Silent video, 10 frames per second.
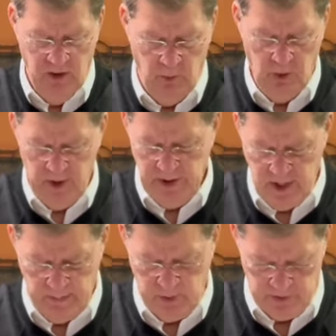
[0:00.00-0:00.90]
The word
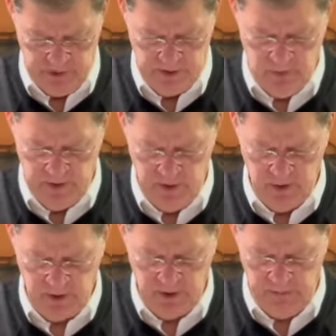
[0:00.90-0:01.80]
Numbers, when you
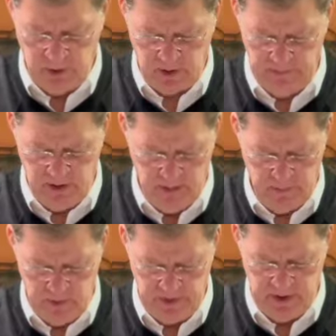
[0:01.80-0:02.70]
look at the book of
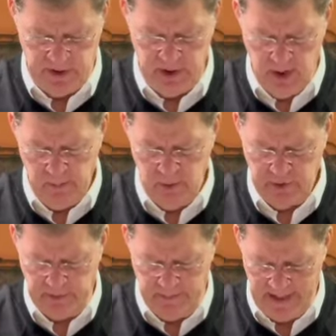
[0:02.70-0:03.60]
Numbers,
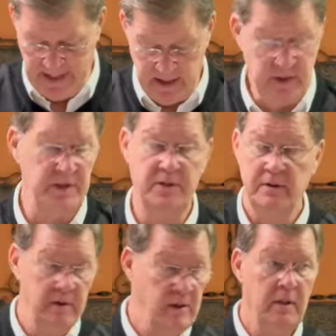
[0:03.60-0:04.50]
Numbers means,
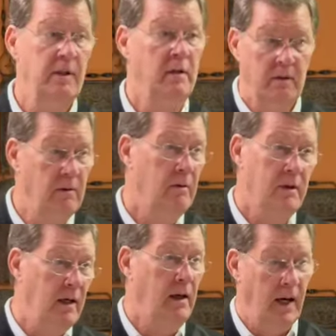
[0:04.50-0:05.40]

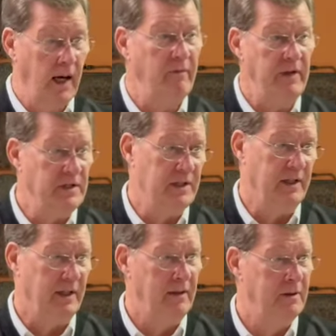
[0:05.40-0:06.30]

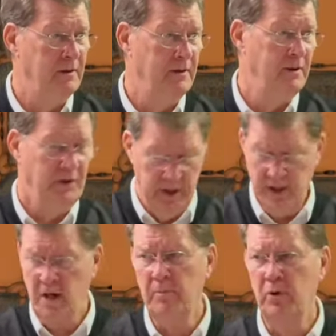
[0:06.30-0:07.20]
obviously, the
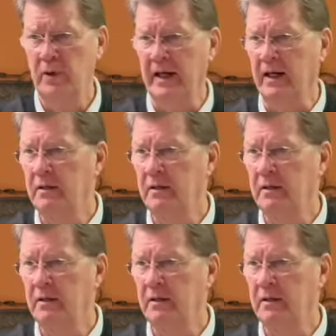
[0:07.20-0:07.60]
numbering.